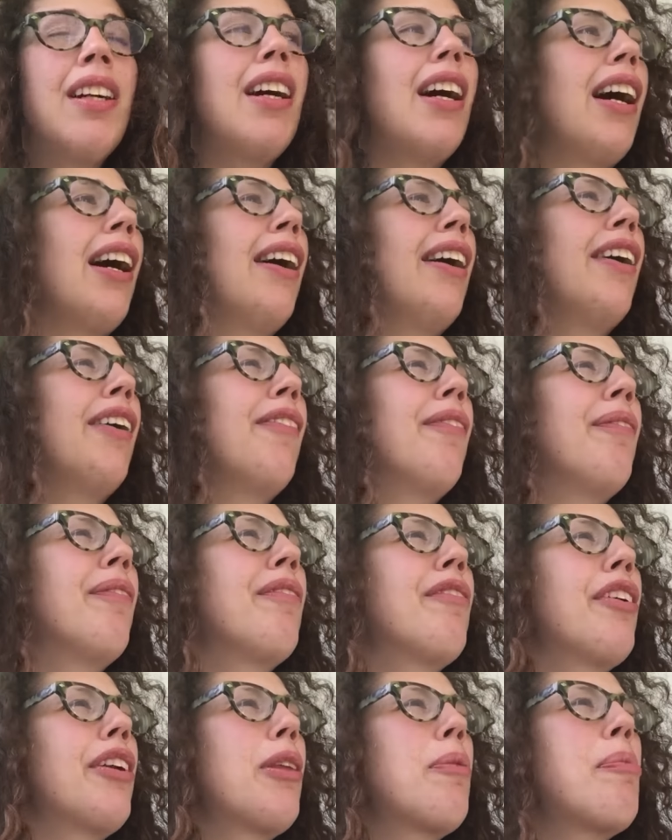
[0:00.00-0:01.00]
um,
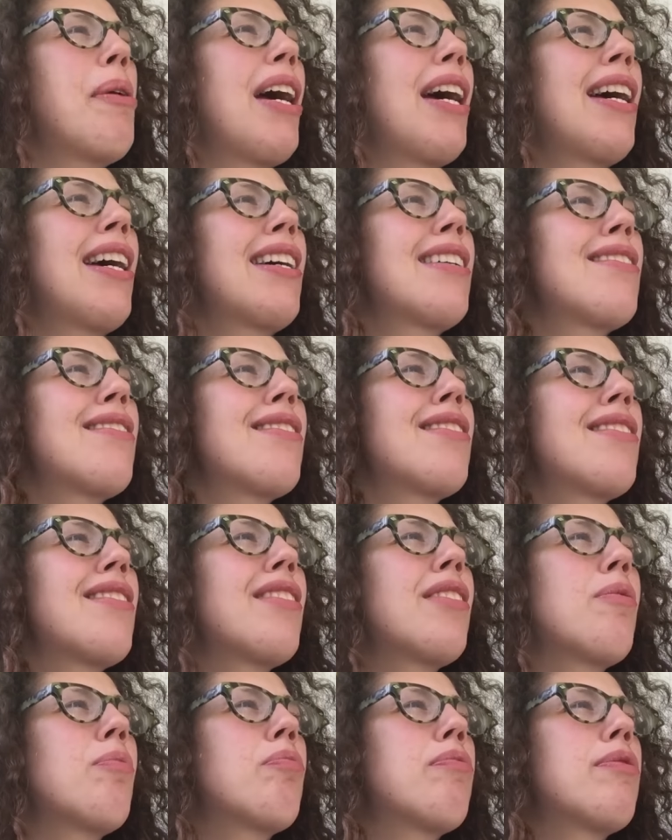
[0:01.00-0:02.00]
for the
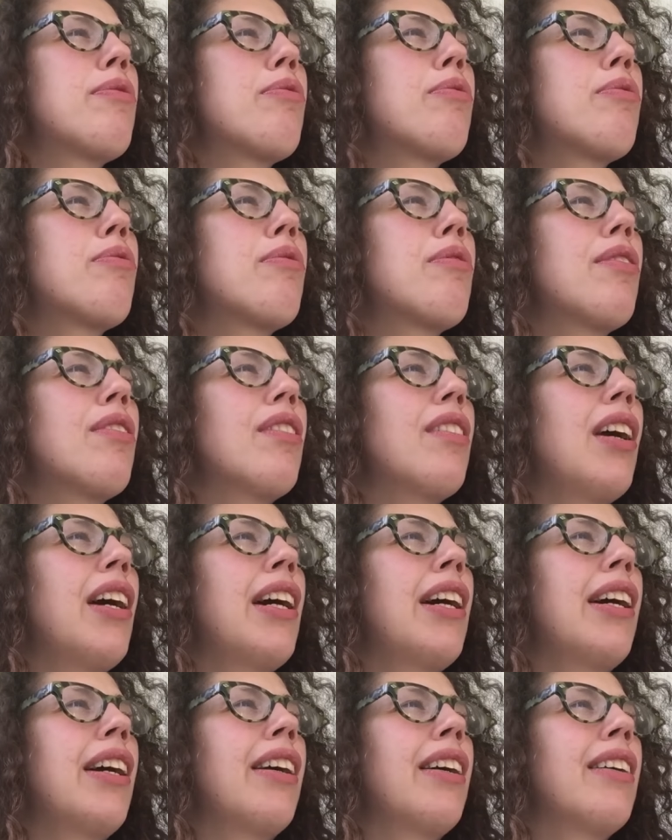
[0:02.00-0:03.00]
past
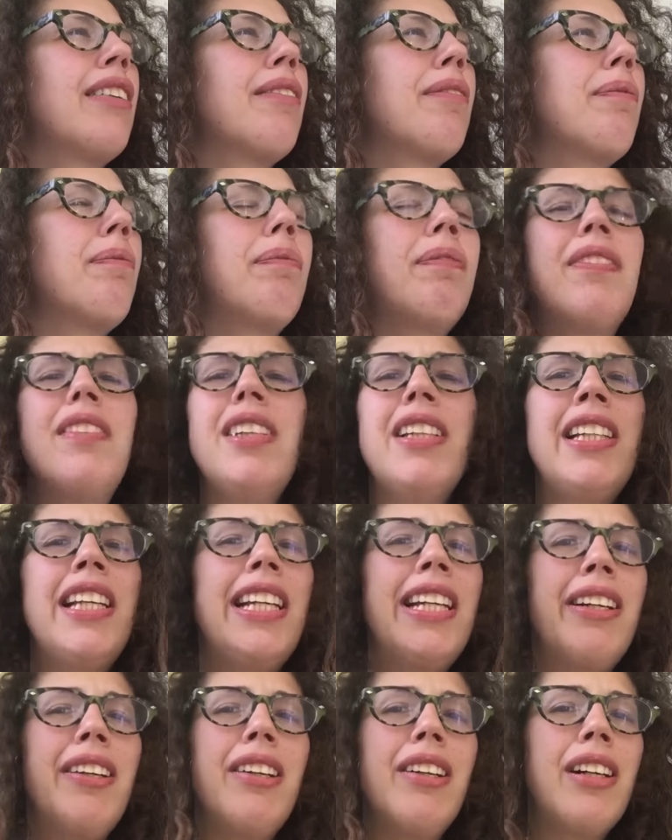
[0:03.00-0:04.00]
uh,
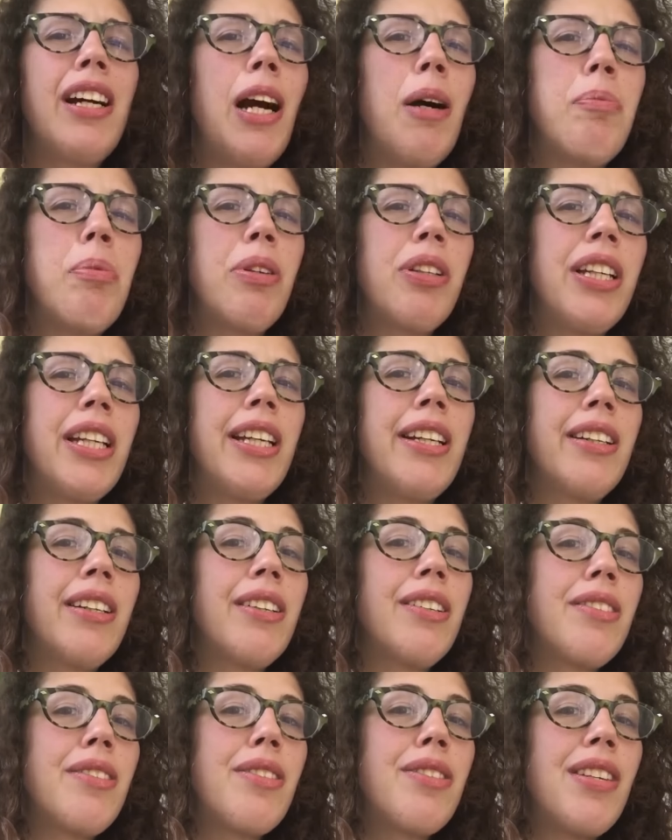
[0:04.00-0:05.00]
year, couple
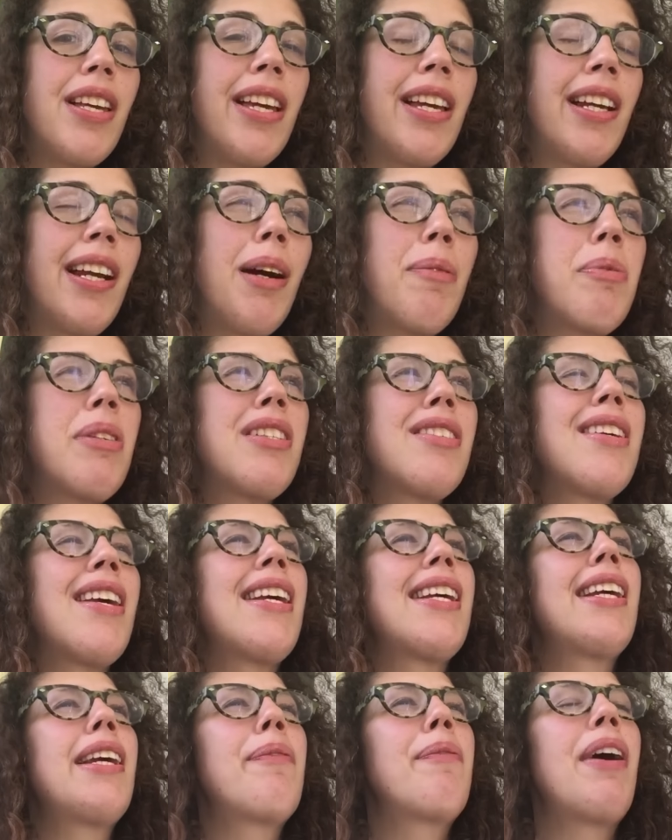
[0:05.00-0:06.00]
years, and I've been
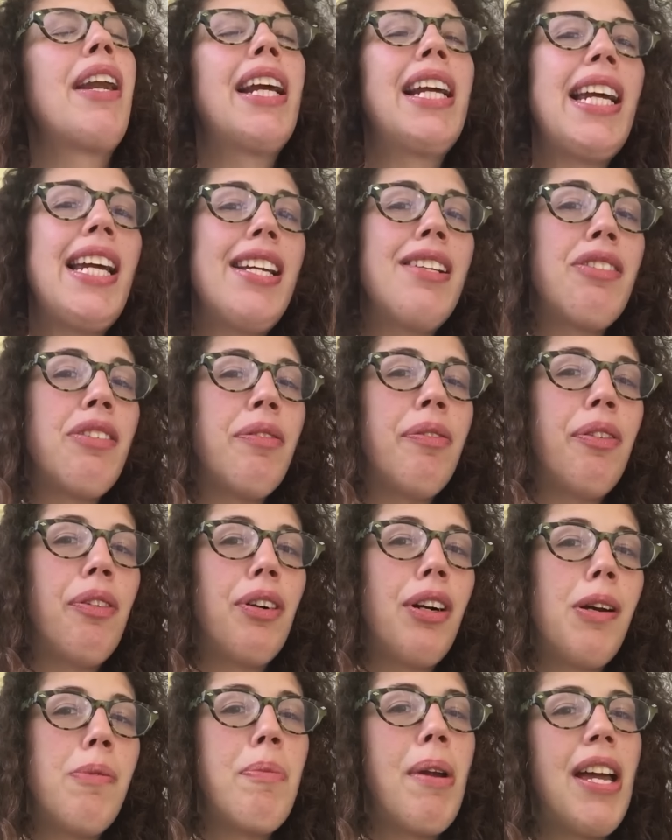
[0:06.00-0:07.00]
taking medication
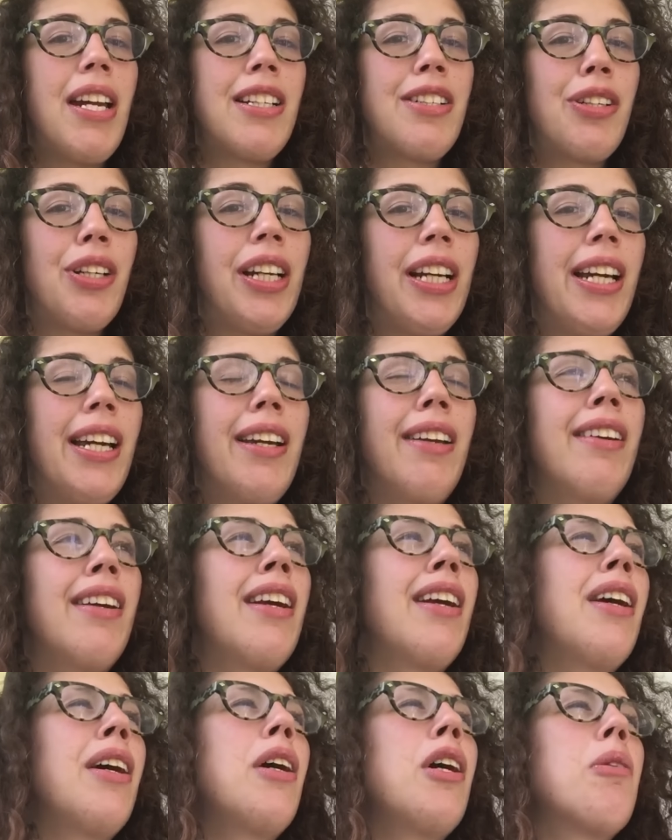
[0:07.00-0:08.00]
for it, managing it,
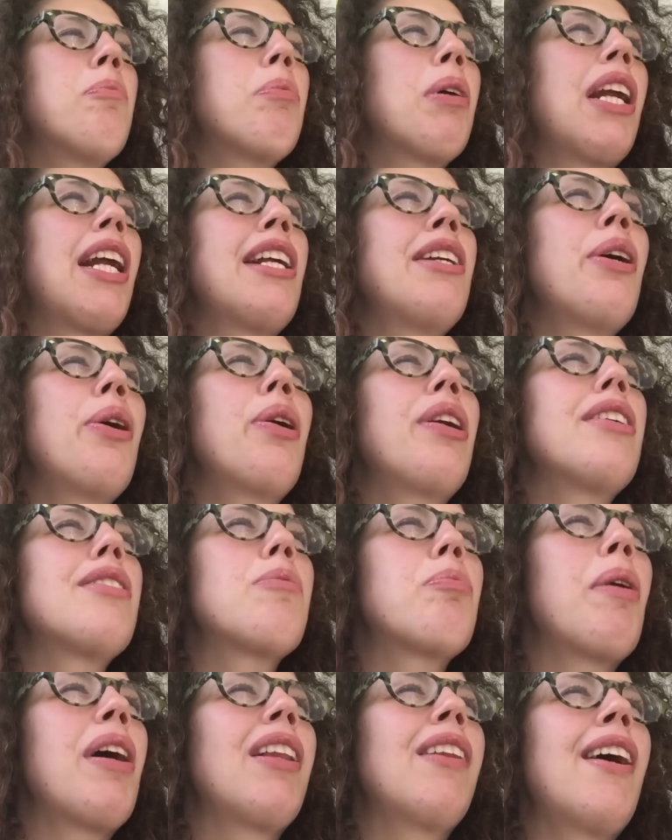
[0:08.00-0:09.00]
but I
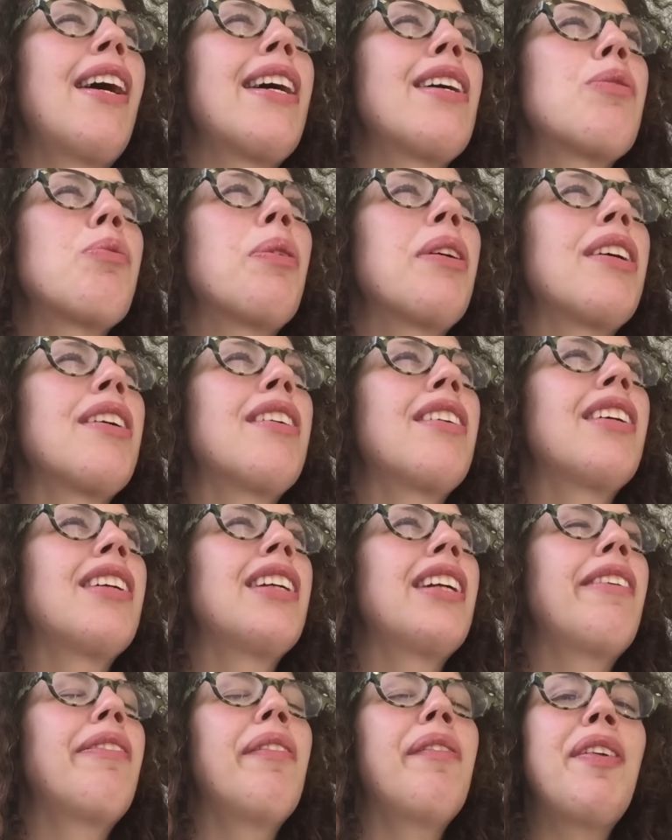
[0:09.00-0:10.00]
noticed my legs were
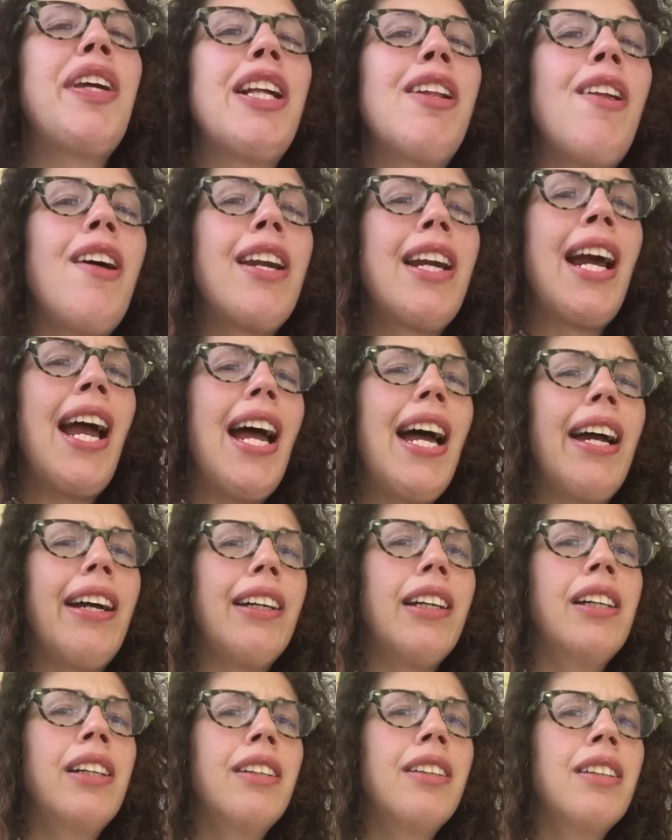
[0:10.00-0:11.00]
giving me a lot of
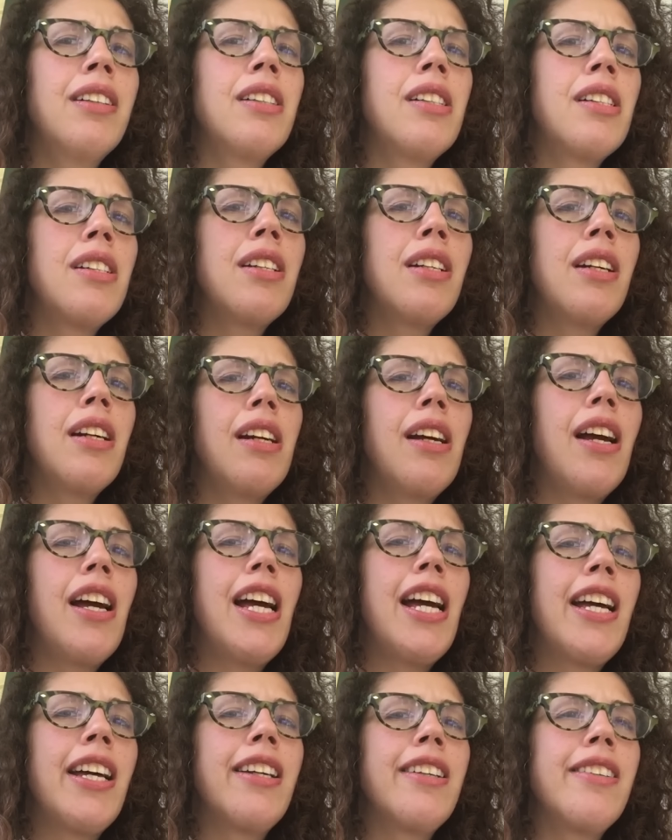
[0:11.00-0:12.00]
heck.
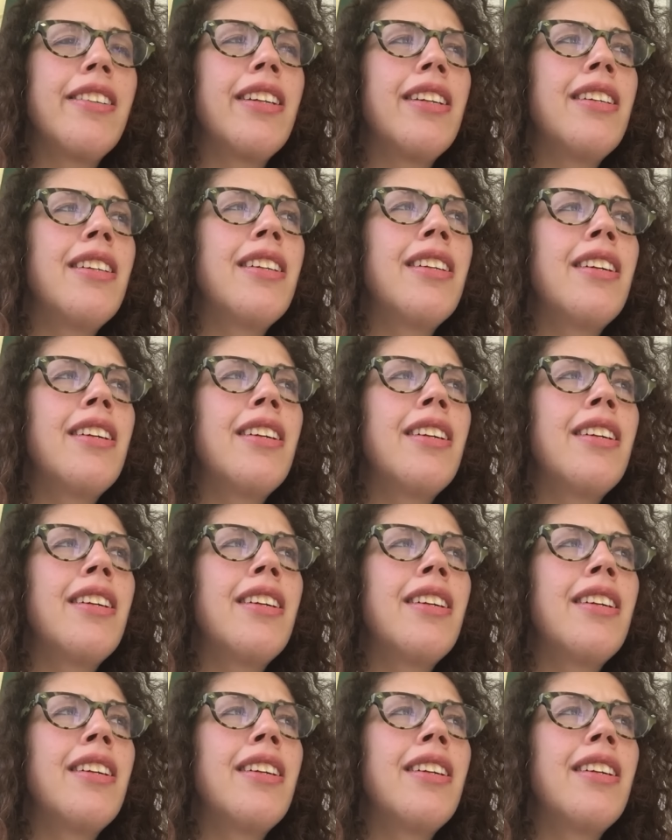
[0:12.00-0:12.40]
And